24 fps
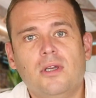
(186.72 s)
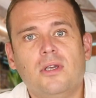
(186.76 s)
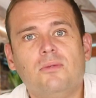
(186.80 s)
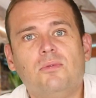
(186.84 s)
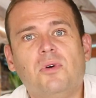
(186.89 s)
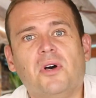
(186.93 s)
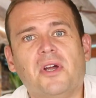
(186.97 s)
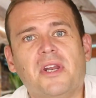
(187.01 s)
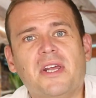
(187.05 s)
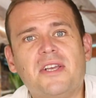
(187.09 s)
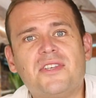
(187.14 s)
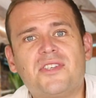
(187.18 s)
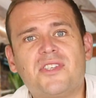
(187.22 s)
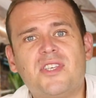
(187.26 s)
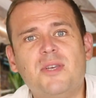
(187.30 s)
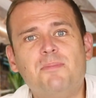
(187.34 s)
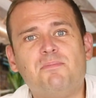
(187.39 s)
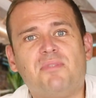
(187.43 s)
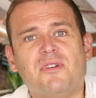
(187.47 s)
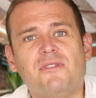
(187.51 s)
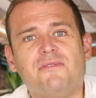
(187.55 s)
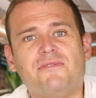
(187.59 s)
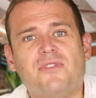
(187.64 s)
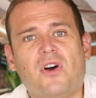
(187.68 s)
Well, they're
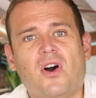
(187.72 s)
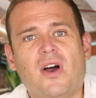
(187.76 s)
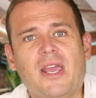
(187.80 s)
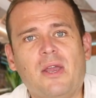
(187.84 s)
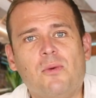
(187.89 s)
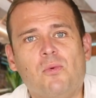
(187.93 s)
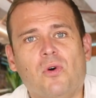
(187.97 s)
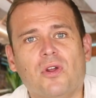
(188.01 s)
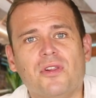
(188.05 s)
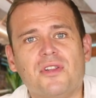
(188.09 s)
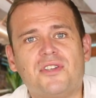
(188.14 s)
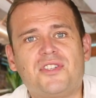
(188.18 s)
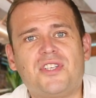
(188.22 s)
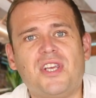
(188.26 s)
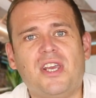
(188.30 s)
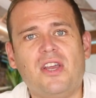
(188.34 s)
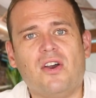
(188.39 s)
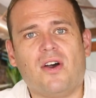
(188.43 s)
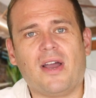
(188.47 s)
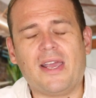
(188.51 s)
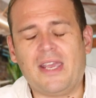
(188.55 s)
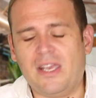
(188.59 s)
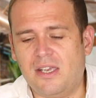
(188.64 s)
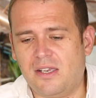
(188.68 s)
simplifying what the
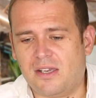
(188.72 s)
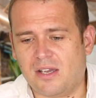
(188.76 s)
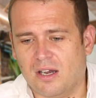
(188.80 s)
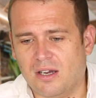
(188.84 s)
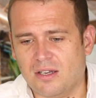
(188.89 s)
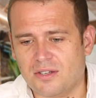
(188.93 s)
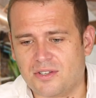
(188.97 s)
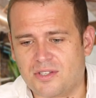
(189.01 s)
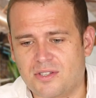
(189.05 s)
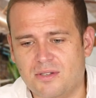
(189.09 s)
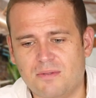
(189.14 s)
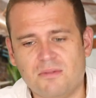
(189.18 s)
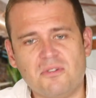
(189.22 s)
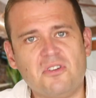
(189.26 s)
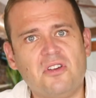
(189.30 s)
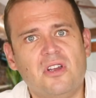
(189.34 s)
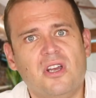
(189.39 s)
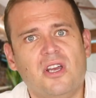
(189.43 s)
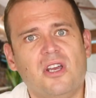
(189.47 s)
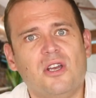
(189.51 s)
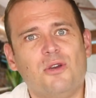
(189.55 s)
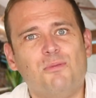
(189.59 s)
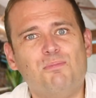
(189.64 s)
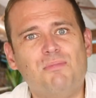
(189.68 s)
TIE cards
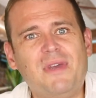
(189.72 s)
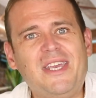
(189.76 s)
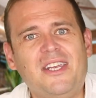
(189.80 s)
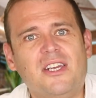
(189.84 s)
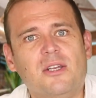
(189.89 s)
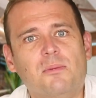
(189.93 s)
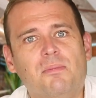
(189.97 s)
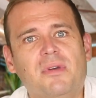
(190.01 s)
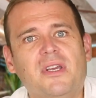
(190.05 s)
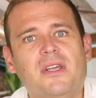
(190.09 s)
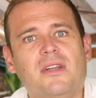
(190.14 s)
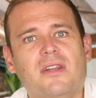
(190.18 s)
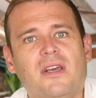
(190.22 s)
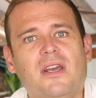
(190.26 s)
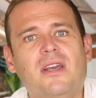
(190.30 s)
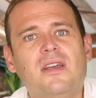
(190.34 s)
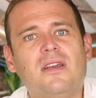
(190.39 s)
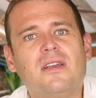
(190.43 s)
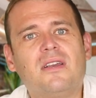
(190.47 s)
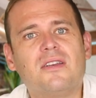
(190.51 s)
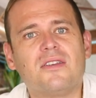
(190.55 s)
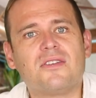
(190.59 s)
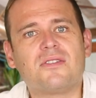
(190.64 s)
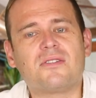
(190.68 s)
mean a bit there,
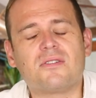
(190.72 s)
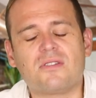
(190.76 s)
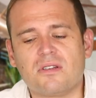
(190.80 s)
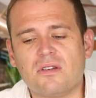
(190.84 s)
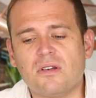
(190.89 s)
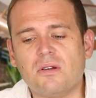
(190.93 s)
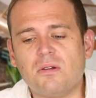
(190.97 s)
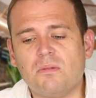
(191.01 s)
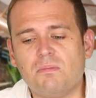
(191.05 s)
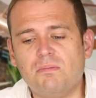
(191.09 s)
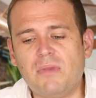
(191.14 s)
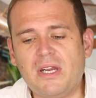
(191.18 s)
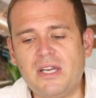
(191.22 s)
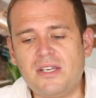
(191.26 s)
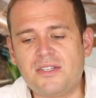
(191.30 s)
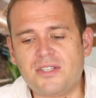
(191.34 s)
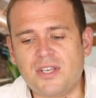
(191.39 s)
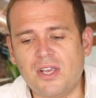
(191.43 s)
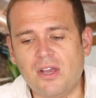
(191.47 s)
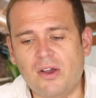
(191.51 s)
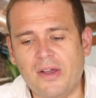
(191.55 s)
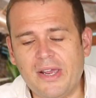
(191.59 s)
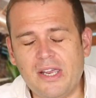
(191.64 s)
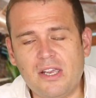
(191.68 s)
because many
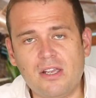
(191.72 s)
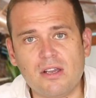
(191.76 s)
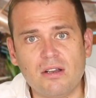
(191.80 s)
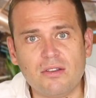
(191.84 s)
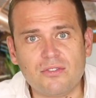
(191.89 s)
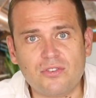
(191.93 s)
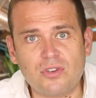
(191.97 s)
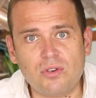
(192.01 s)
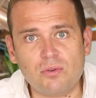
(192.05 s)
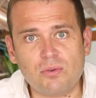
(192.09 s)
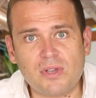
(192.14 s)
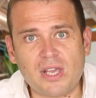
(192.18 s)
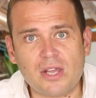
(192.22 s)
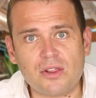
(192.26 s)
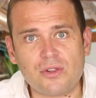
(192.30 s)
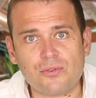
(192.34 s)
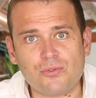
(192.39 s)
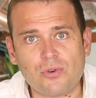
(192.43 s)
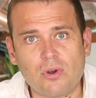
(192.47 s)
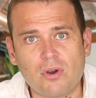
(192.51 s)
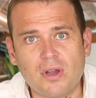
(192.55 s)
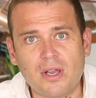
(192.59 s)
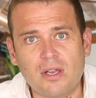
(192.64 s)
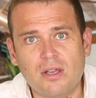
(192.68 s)
TIE cards, you'll get the
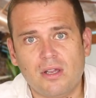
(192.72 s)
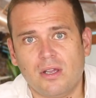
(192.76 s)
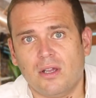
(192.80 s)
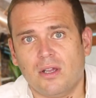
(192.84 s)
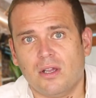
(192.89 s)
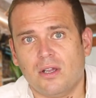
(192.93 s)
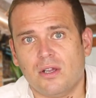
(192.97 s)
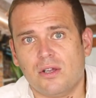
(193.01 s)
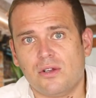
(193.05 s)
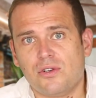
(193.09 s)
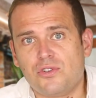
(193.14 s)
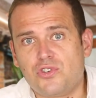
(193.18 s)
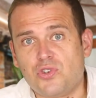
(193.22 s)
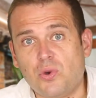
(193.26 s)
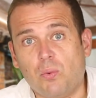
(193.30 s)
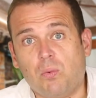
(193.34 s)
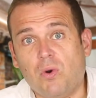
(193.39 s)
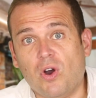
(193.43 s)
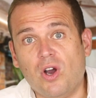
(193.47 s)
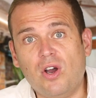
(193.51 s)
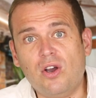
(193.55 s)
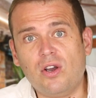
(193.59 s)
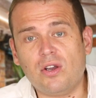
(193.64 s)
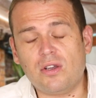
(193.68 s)
right to
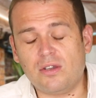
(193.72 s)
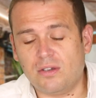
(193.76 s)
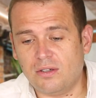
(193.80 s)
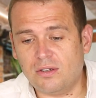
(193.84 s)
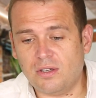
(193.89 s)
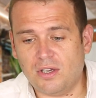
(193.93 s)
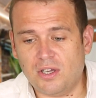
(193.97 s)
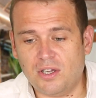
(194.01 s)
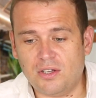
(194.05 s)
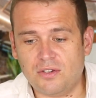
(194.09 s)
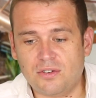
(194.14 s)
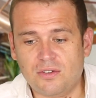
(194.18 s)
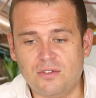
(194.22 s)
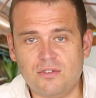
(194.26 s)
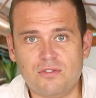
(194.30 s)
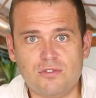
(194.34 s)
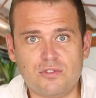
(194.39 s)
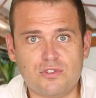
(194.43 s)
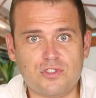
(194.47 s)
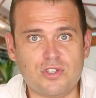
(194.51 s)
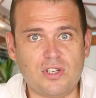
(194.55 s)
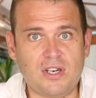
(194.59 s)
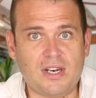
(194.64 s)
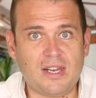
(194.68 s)
work and
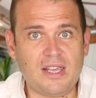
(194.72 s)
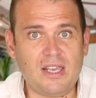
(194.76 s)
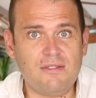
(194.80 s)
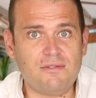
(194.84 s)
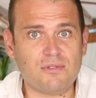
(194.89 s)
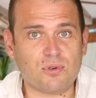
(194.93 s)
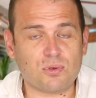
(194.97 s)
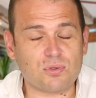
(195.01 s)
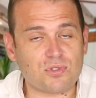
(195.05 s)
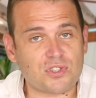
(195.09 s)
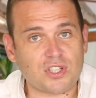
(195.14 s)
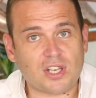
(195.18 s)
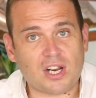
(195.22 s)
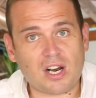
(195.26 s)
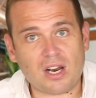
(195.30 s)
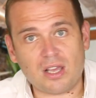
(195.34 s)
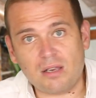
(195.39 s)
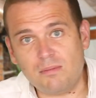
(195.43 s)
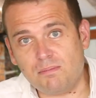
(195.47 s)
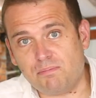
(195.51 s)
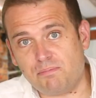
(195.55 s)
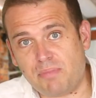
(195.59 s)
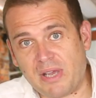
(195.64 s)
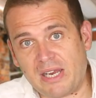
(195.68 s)
to live or to
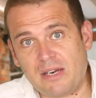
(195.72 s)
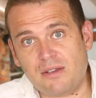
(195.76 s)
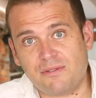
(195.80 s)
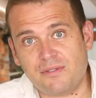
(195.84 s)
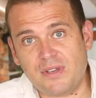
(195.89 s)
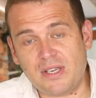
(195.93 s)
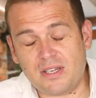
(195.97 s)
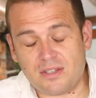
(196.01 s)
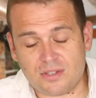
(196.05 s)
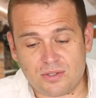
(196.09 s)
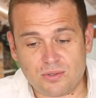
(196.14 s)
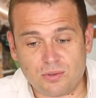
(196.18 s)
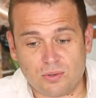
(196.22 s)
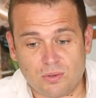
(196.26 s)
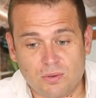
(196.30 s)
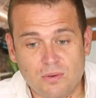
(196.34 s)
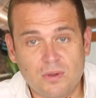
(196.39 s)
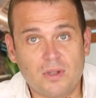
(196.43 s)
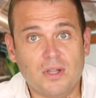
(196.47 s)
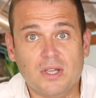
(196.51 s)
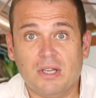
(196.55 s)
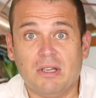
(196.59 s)
claim benefits or